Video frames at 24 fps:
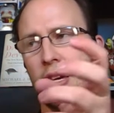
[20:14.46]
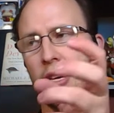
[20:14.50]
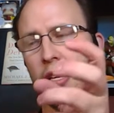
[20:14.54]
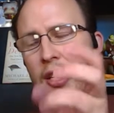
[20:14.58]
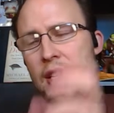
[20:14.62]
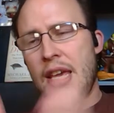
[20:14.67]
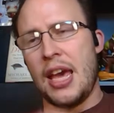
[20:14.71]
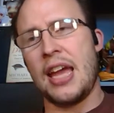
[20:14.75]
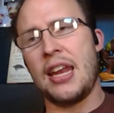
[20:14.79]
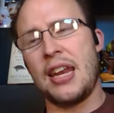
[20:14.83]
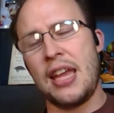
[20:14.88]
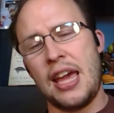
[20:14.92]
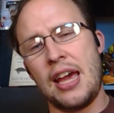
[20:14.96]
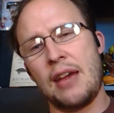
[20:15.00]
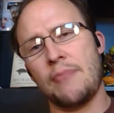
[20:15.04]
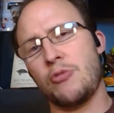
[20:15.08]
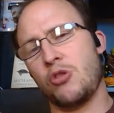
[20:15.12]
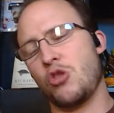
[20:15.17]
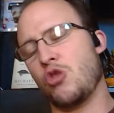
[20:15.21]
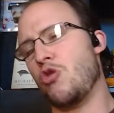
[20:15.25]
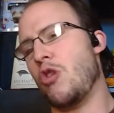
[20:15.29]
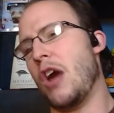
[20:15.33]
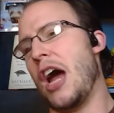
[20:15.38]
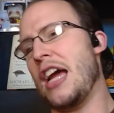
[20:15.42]
Ken Ham
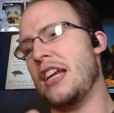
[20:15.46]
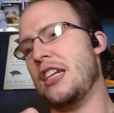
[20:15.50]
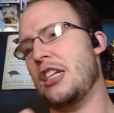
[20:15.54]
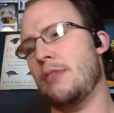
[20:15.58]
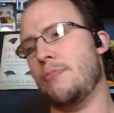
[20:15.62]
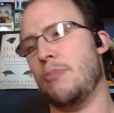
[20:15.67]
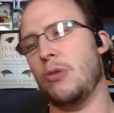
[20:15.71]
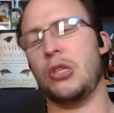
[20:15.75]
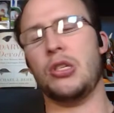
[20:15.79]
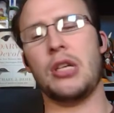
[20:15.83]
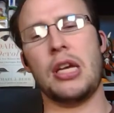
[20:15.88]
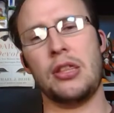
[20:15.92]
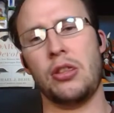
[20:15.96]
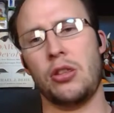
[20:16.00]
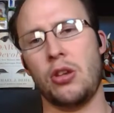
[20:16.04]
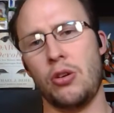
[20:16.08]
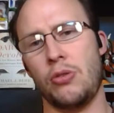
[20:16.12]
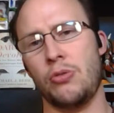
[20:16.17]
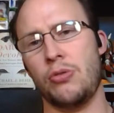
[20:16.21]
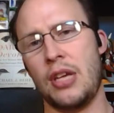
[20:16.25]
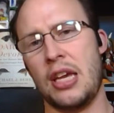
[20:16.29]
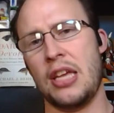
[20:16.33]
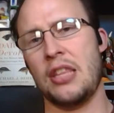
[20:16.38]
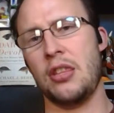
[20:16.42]
tried to present
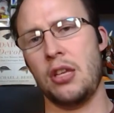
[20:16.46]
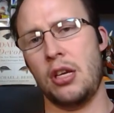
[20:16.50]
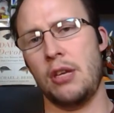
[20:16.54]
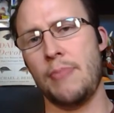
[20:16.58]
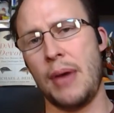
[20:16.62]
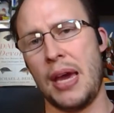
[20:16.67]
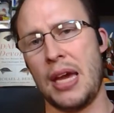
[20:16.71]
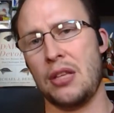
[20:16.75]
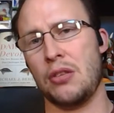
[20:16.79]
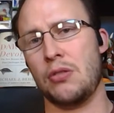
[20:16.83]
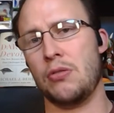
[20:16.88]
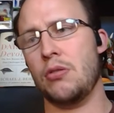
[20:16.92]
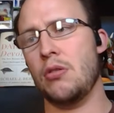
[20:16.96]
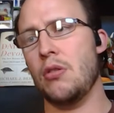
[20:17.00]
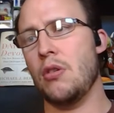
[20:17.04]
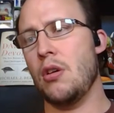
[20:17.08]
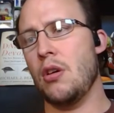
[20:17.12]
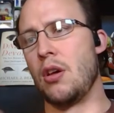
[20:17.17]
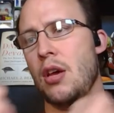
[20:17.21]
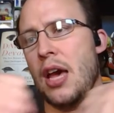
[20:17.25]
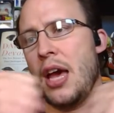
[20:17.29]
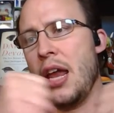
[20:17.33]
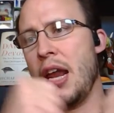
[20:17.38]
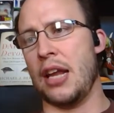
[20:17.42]
those in the debates,
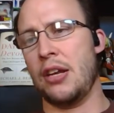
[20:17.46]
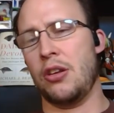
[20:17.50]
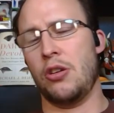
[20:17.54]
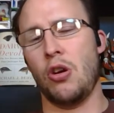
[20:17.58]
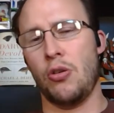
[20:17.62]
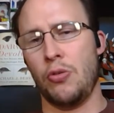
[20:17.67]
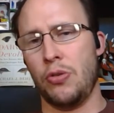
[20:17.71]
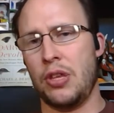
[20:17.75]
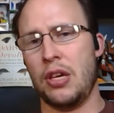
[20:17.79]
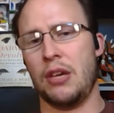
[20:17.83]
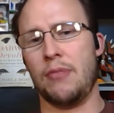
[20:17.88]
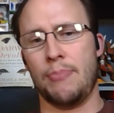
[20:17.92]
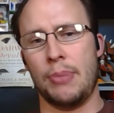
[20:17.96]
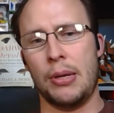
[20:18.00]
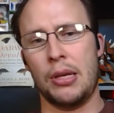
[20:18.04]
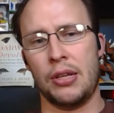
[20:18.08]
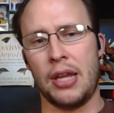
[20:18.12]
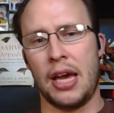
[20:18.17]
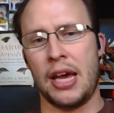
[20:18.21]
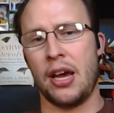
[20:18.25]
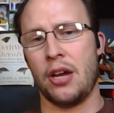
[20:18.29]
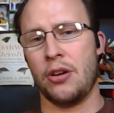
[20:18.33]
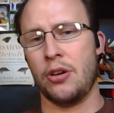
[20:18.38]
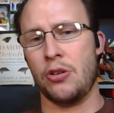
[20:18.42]
and I don't think Bill
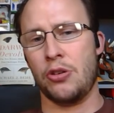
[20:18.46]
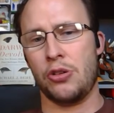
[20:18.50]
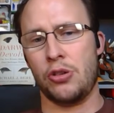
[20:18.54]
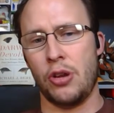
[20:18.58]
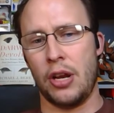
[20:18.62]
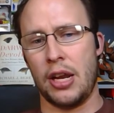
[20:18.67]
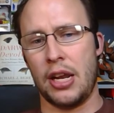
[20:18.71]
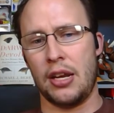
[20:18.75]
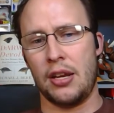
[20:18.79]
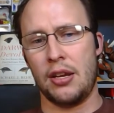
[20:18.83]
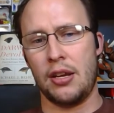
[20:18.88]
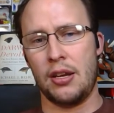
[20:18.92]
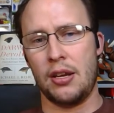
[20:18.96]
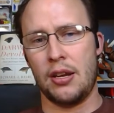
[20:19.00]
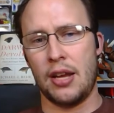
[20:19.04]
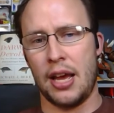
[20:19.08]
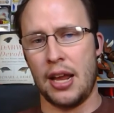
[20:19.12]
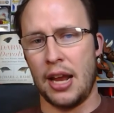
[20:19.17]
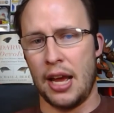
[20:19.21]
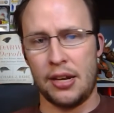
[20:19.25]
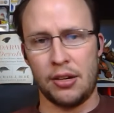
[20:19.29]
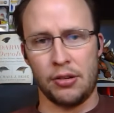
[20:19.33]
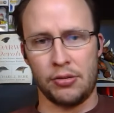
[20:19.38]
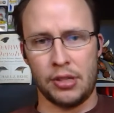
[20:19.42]
Nye understood it.
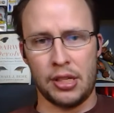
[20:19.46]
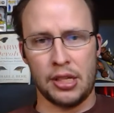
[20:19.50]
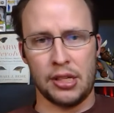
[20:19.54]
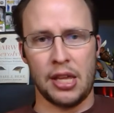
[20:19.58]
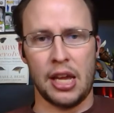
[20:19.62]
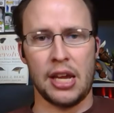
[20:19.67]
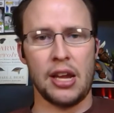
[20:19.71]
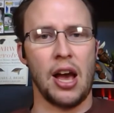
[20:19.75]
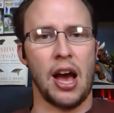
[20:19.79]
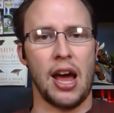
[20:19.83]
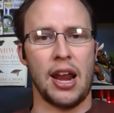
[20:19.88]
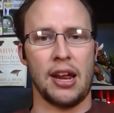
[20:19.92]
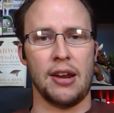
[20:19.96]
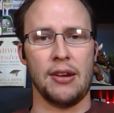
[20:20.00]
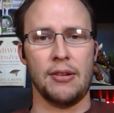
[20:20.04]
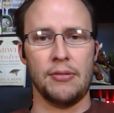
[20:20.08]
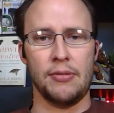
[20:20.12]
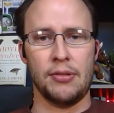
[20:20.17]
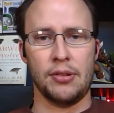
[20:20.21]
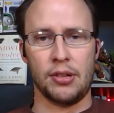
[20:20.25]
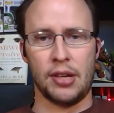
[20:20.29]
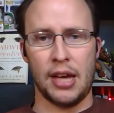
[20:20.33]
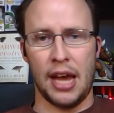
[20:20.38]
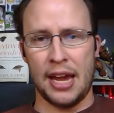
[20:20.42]
I don't think they got it.
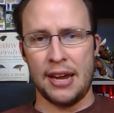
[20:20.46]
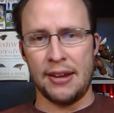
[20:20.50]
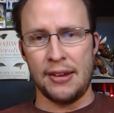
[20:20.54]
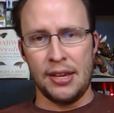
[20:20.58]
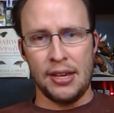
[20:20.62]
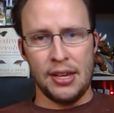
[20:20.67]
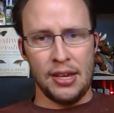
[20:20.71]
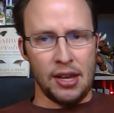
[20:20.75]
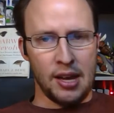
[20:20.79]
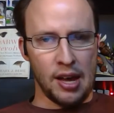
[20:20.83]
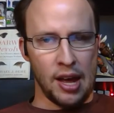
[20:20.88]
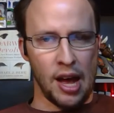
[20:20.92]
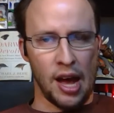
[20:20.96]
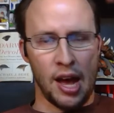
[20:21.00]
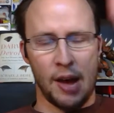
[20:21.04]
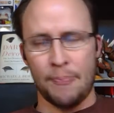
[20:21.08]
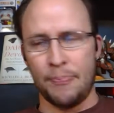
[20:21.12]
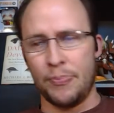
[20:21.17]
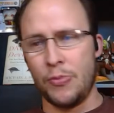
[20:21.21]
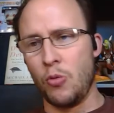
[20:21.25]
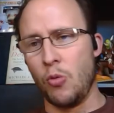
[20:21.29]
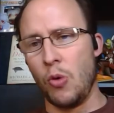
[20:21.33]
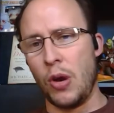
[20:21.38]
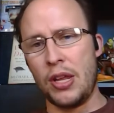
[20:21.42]
Okay.
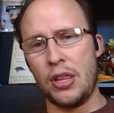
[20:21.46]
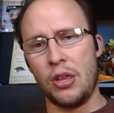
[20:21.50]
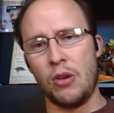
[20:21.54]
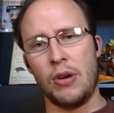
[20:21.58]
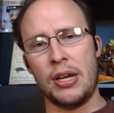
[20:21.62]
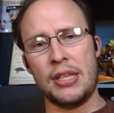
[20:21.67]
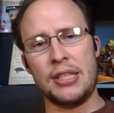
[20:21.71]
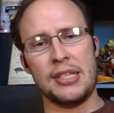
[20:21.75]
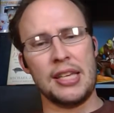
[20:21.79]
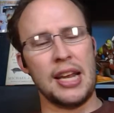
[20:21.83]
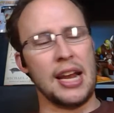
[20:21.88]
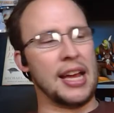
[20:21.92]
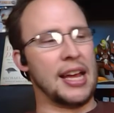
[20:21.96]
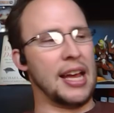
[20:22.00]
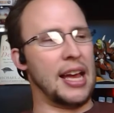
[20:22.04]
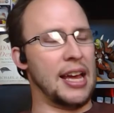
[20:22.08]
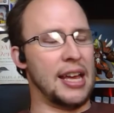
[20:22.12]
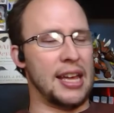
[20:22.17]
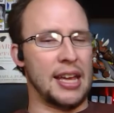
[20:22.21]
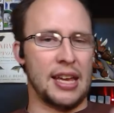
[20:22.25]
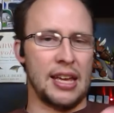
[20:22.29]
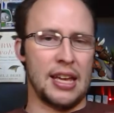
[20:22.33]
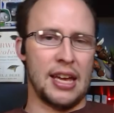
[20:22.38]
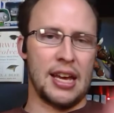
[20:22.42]
One of the ones
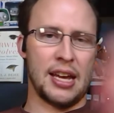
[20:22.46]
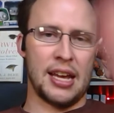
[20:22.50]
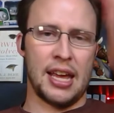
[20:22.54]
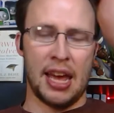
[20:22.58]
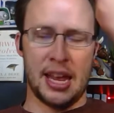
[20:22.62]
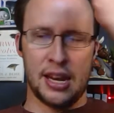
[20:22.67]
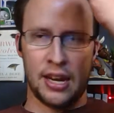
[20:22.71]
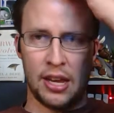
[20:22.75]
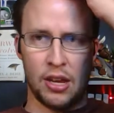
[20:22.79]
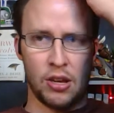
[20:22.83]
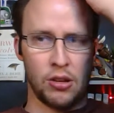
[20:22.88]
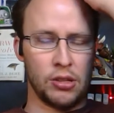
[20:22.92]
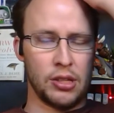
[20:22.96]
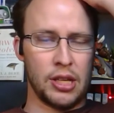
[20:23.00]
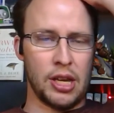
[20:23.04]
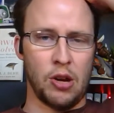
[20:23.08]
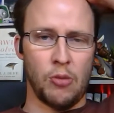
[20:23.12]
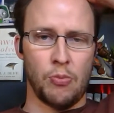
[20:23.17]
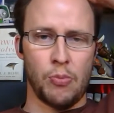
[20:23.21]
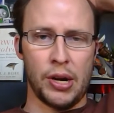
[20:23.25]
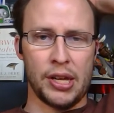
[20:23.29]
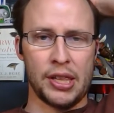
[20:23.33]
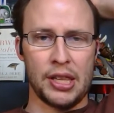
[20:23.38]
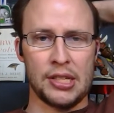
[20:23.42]
that again, he'll
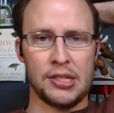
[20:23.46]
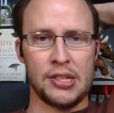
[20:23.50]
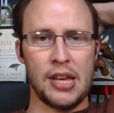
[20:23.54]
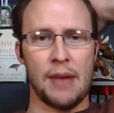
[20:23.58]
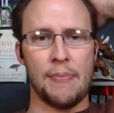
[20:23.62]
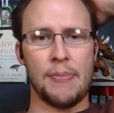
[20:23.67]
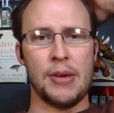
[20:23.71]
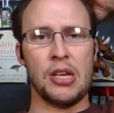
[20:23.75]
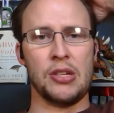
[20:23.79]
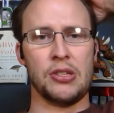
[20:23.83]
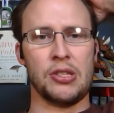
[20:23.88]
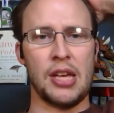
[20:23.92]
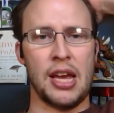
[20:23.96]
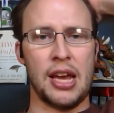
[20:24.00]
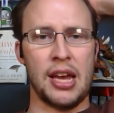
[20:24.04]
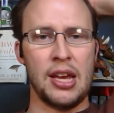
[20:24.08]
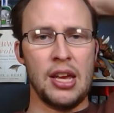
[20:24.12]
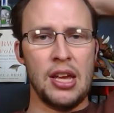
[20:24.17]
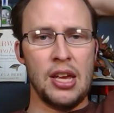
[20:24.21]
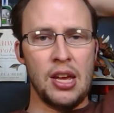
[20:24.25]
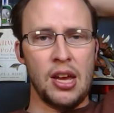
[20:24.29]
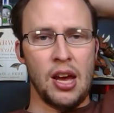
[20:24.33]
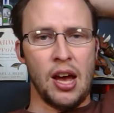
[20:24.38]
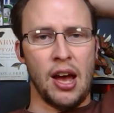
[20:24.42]
bring this up. He'll say,
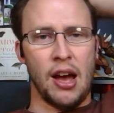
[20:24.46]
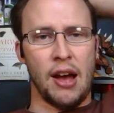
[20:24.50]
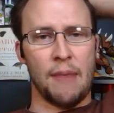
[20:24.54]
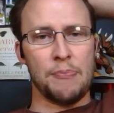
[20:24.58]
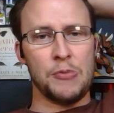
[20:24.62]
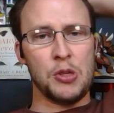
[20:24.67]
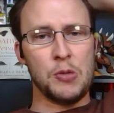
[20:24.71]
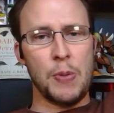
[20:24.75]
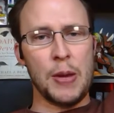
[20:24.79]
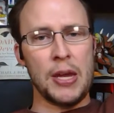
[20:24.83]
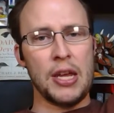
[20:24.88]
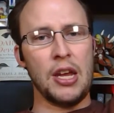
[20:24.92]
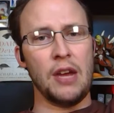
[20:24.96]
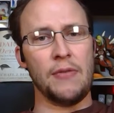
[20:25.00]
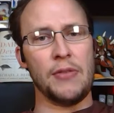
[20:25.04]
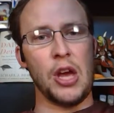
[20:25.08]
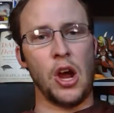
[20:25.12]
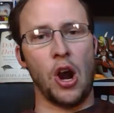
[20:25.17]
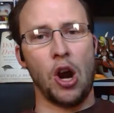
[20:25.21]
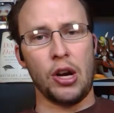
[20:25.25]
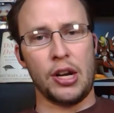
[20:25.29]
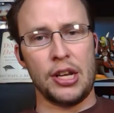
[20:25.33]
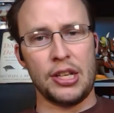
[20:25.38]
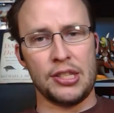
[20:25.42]
speaking of the
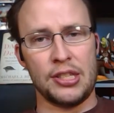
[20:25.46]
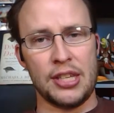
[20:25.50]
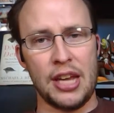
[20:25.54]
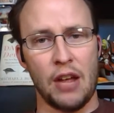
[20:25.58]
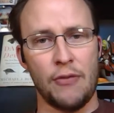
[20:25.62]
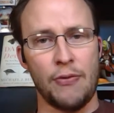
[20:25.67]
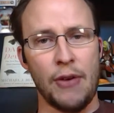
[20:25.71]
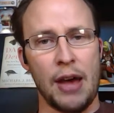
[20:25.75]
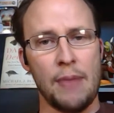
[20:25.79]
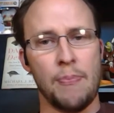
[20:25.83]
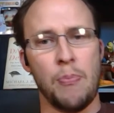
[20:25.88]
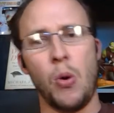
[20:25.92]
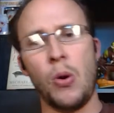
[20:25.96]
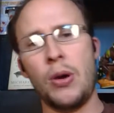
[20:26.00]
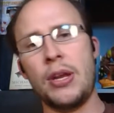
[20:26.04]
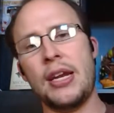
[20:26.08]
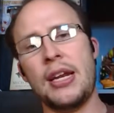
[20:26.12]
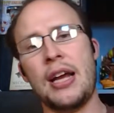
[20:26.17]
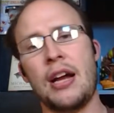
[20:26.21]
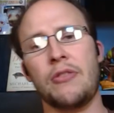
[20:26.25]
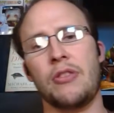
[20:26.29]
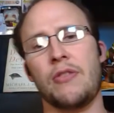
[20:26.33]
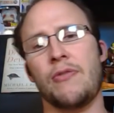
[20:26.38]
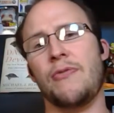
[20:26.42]
Ark itself, I pointed
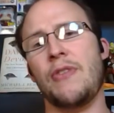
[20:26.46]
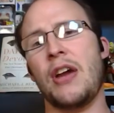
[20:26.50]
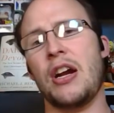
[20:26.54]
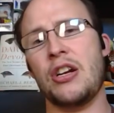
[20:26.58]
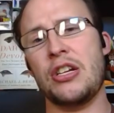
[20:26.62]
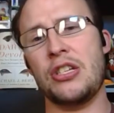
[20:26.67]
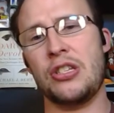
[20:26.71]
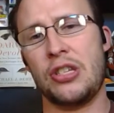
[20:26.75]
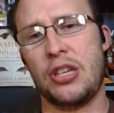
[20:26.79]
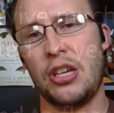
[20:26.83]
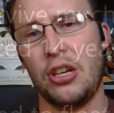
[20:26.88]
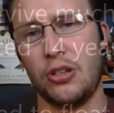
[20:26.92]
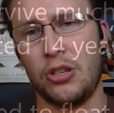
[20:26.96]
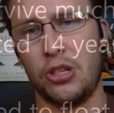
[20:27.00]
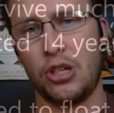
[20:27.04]
out the very skilled